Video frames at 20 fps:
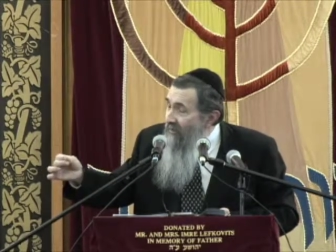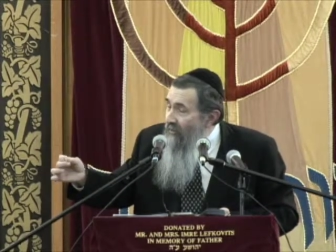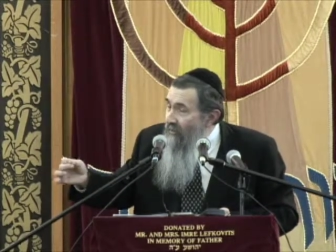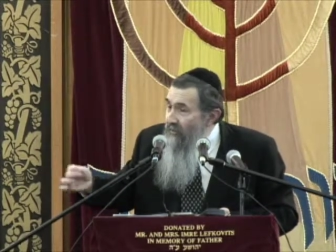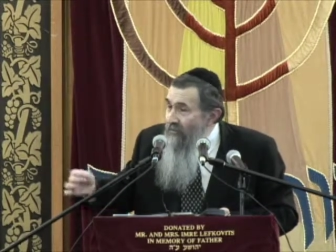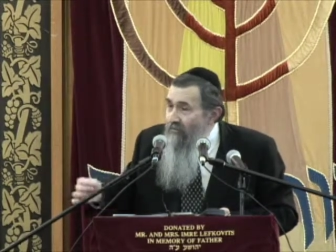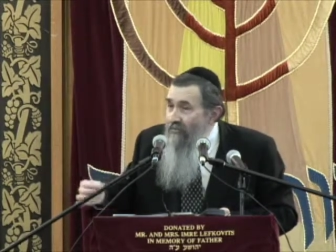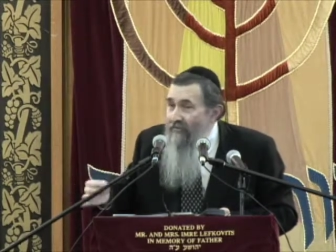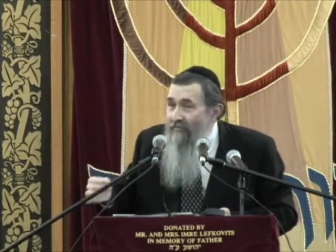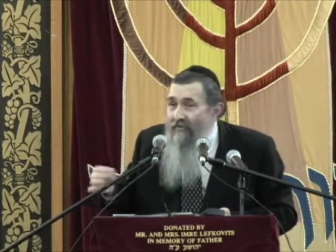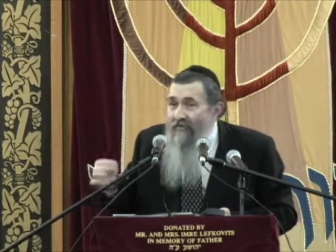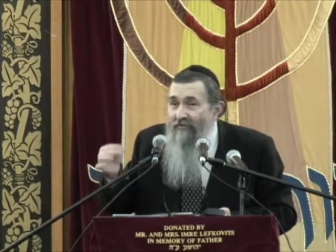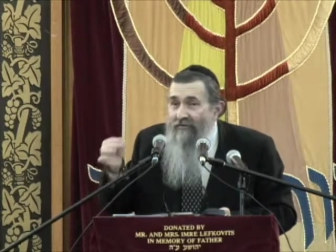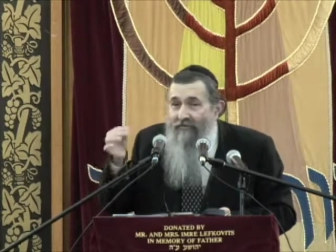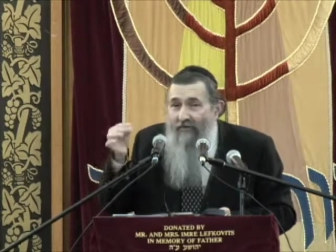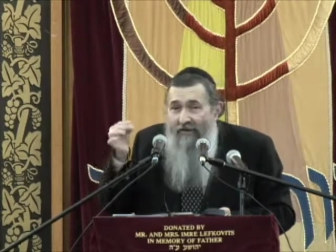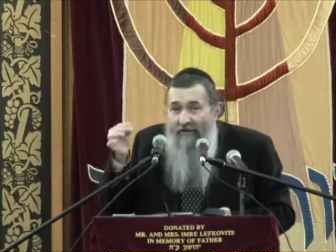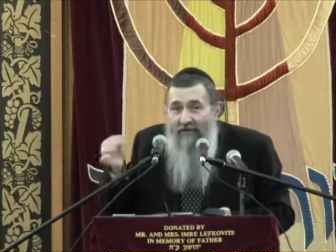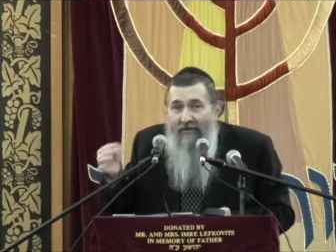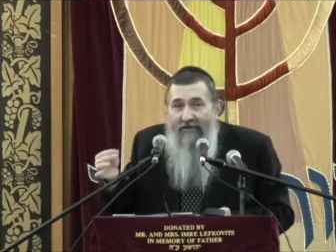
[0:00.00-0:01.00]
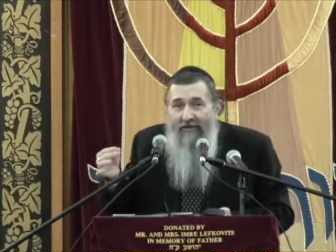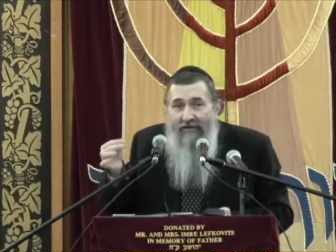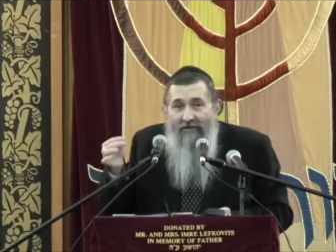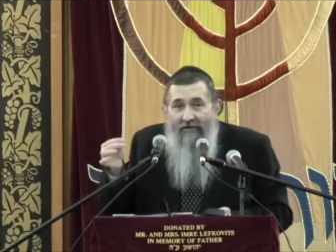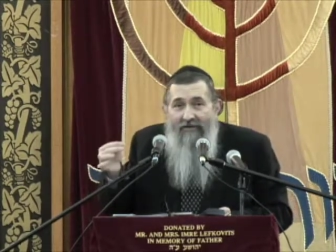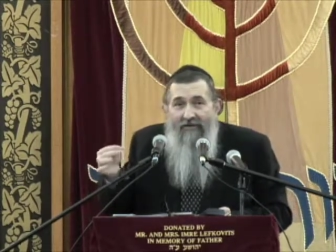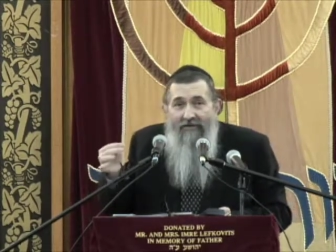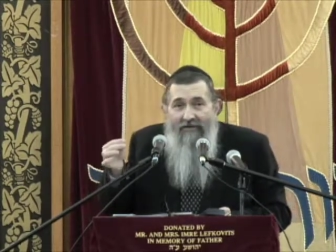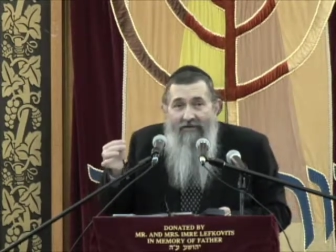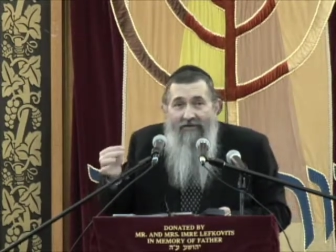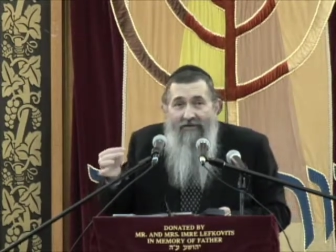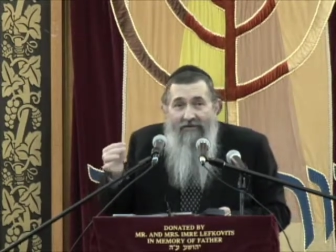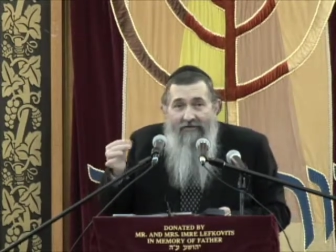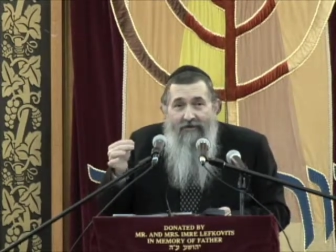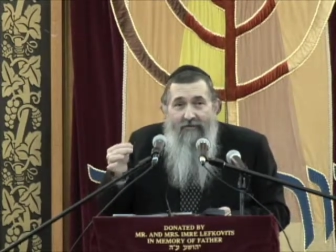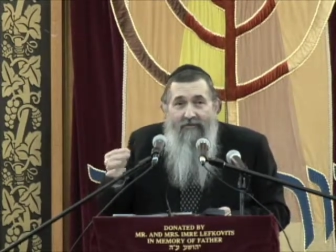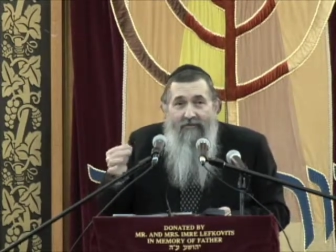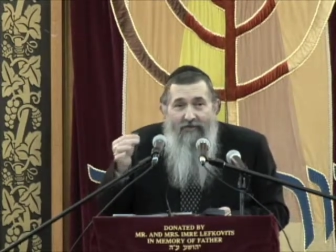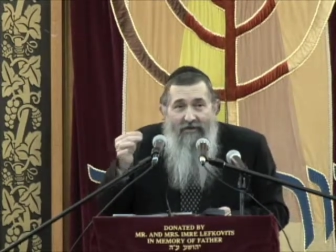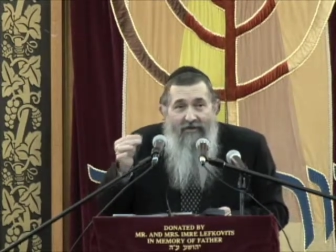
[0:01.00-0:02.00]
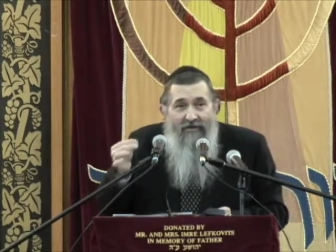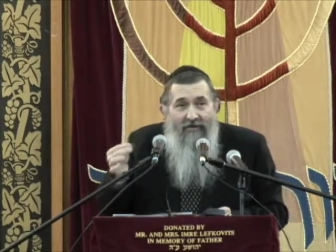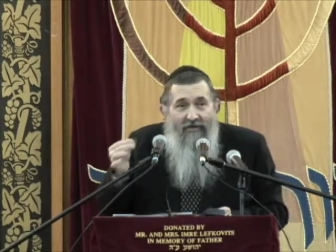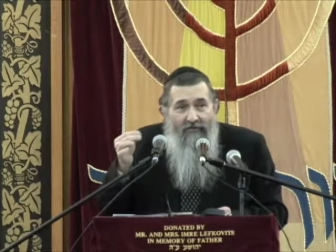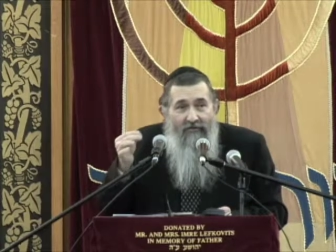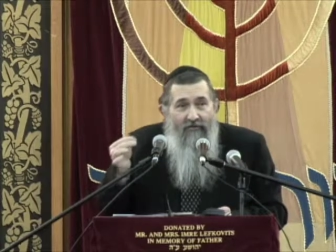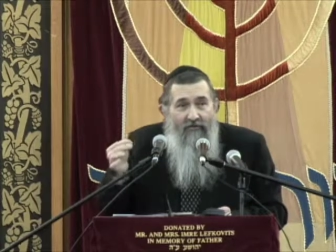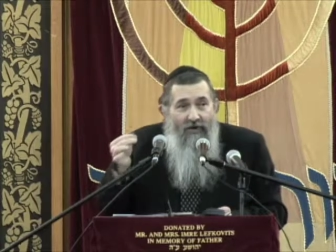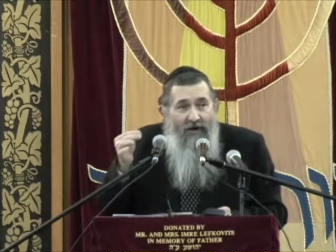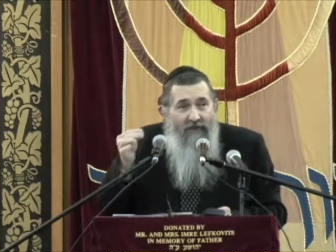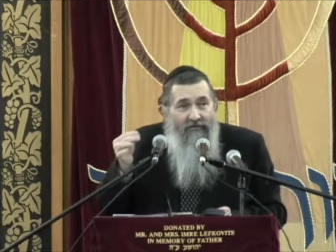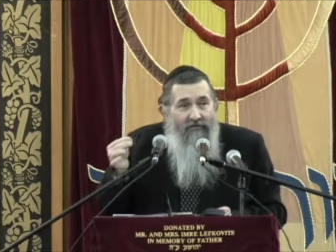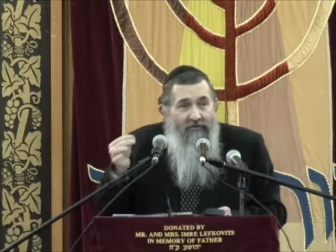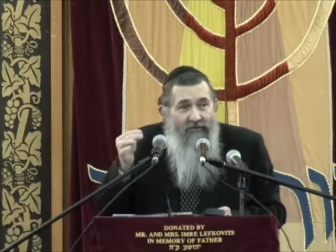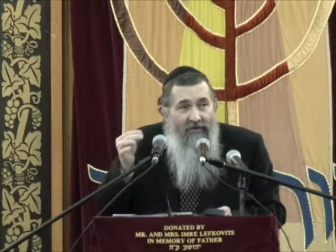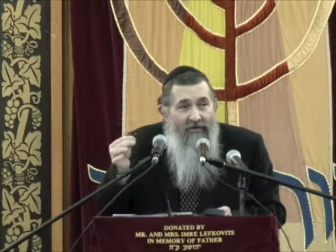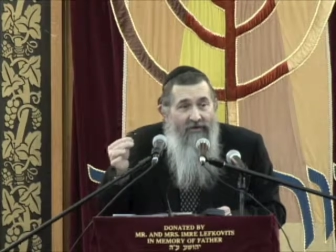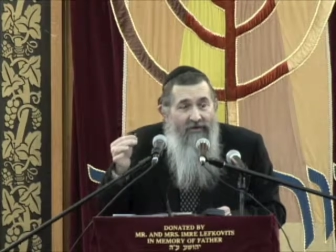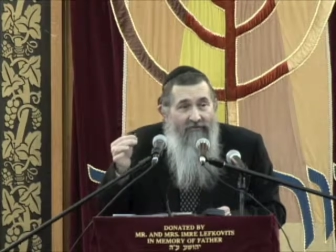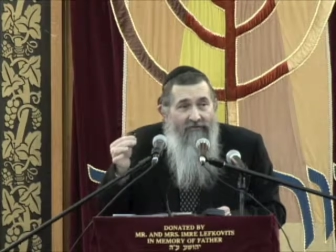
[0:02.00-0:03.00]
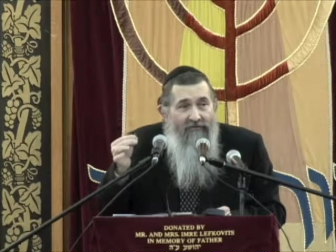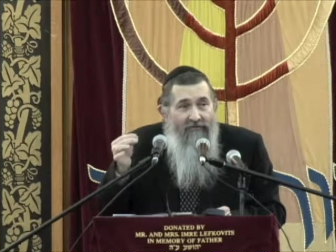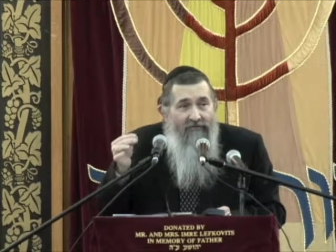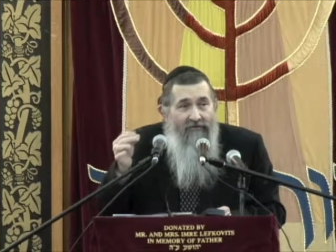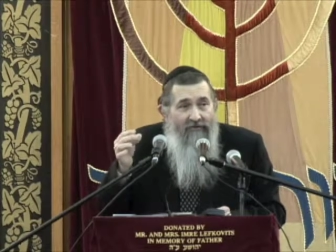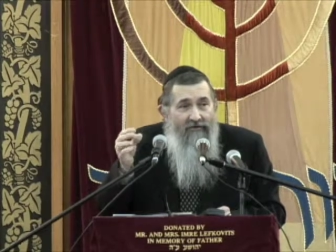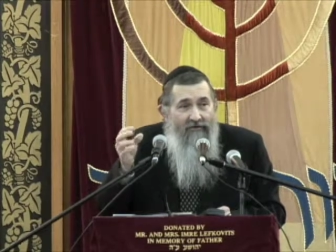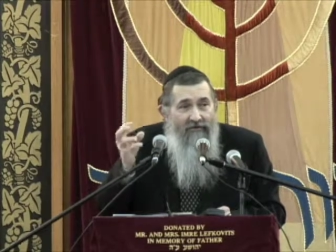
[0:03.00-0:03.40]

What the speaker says: We should be zeicha to bring it through our tefillos,